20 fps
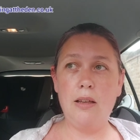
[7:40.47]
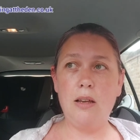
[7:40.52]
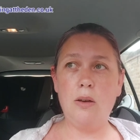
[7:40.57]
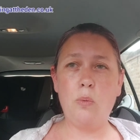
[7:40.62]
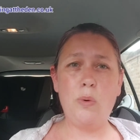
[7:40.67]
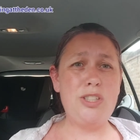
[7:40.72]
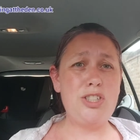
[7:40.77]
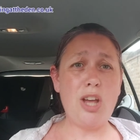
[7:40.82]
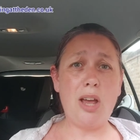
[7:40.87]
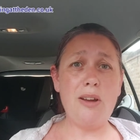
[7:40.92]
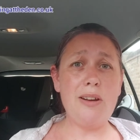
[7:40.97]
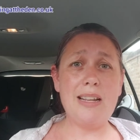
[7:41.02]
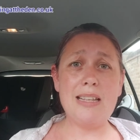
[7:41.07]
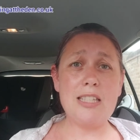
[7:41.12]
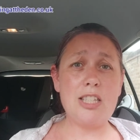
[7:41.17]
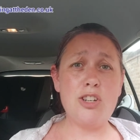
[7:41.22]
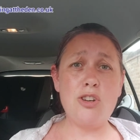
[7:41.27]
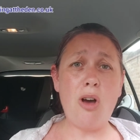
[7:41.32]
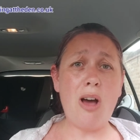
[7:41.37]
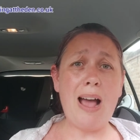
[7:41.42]

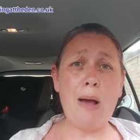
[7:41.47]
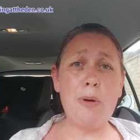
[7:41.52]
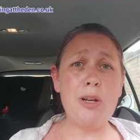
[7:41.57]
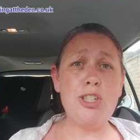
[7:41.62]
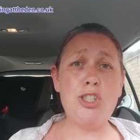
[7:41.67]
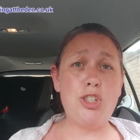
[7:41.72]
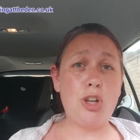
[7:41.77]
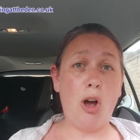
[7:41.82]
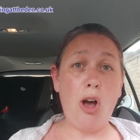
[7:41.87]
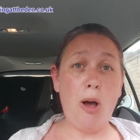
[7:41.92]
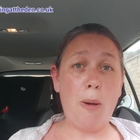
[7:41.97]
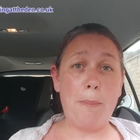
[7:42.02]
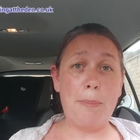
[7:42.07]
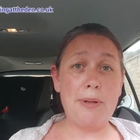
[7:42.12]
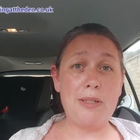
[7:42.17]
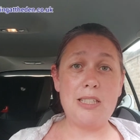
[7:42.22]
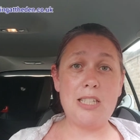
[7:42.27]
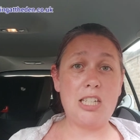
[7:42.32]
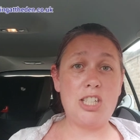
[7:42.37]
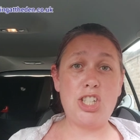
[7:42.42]
It's not our job
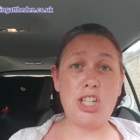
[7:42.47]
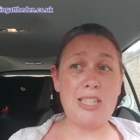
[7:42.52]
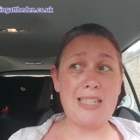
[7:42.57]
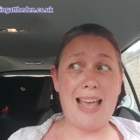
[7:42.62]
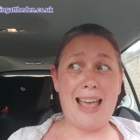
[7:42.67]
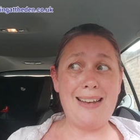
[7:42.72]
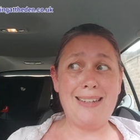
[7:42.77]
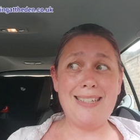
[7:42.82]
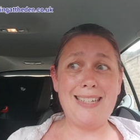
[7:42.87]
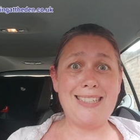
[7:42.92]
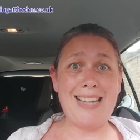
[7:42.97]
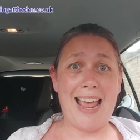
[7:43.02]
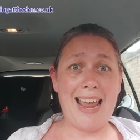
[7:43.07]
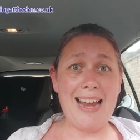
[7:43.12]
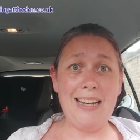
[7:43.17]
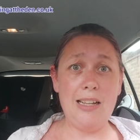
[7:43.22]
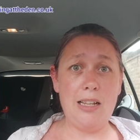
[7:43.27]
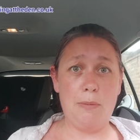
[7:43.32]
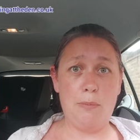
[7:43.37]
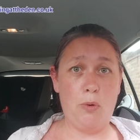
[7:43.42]
to just
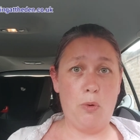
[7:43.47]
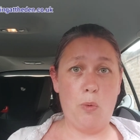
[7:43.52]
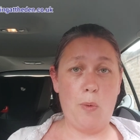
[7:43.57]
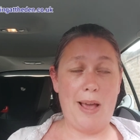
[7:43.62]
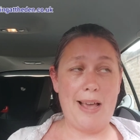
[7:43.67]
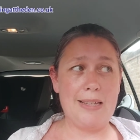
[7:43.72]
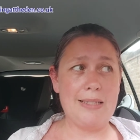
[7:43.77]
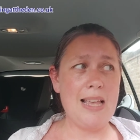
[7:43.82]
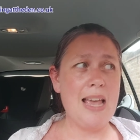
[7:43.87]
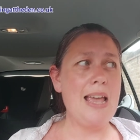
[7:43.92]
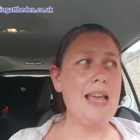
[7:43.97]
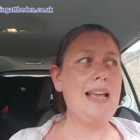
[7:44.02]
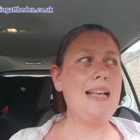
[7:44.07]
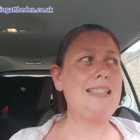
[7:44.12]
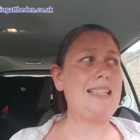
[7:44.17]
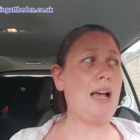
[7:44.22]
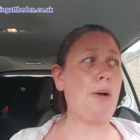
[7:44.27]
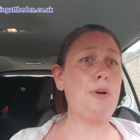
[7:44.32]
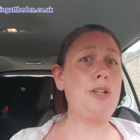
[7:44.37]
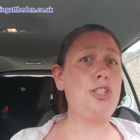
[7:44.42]
entertain them always. It's
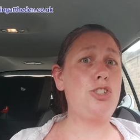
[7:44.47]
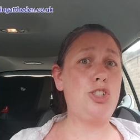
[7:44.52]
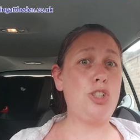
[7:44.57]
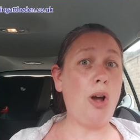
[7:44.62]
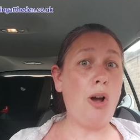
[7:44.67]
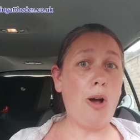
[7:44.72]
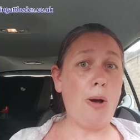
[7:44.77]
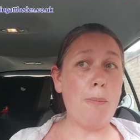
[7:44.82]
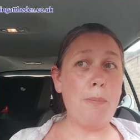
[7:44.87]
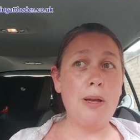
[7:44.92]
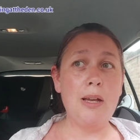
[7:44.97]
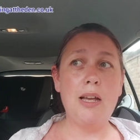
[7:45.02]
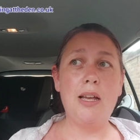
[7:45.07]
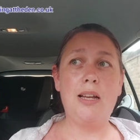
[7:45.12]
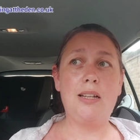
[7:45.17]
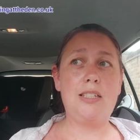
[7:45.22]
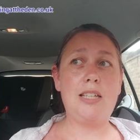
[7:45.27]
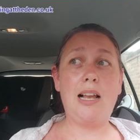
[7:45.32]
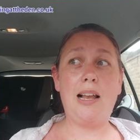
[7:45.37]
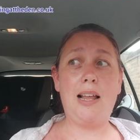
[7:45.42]
our job
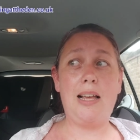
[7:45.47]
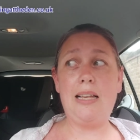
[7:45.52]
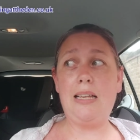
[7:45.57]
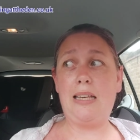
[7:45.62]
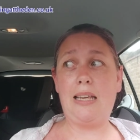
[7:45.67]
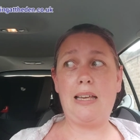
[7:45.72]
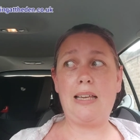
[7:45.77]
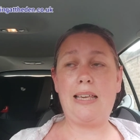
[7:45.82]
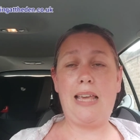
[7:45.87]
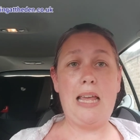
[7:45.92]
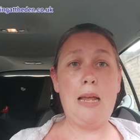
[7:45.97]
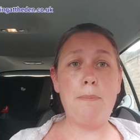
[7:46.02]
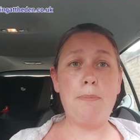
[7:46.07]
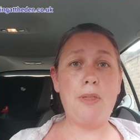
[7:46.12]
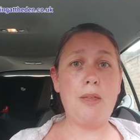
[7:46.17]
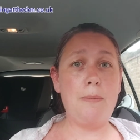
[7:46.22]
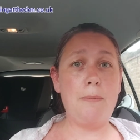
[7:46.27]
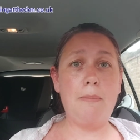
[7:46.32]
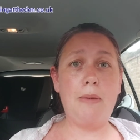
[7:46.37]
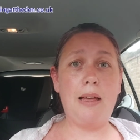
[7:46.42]
to like keep
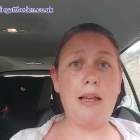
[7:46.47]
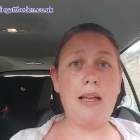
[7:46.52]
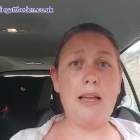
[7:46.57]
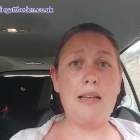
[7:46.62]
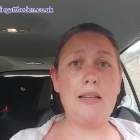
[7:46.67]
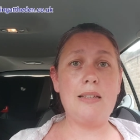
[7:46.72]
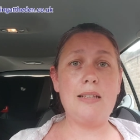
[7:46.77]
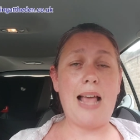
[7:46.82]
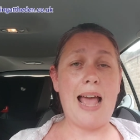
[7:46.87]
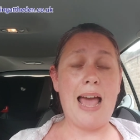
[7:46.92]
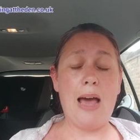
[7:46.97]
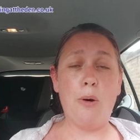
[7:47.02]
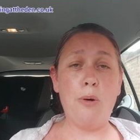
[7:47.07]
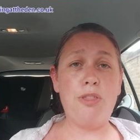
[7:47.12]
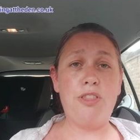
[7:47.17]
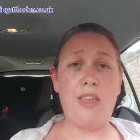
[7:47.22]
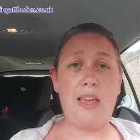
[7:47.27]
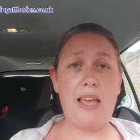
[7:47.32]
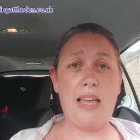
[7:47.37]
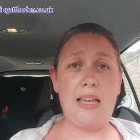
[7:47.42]
them
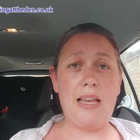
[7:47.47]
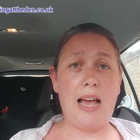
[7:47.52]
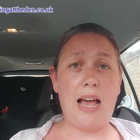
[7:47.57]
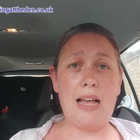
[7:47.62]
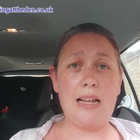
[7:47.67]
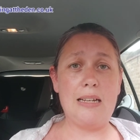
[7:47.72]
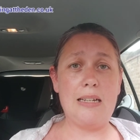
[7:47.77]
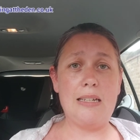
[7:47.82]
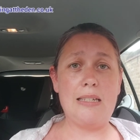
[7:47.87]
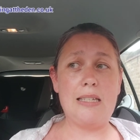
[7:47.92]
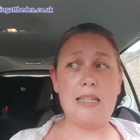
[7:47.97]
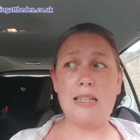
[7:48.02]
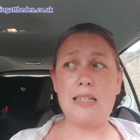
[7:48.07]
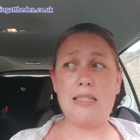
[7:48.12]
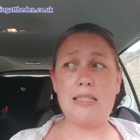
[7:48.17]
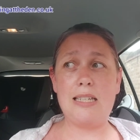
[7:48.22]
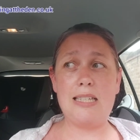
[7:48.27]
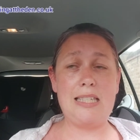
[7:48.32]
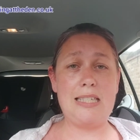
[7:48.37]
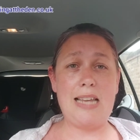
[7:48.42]
healthy and
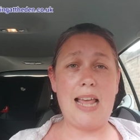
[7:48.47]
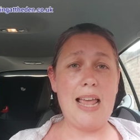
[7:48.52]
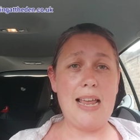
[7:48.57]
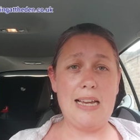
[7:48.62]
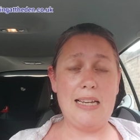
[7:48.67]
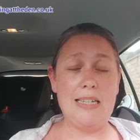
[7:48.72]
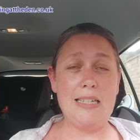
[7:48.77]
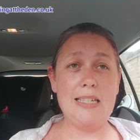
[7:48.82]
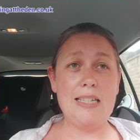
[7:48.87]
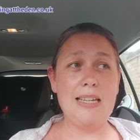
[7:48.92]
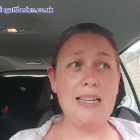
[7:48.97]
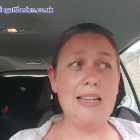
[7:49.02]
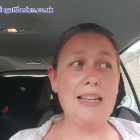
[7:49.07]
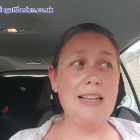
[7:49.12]
sustained,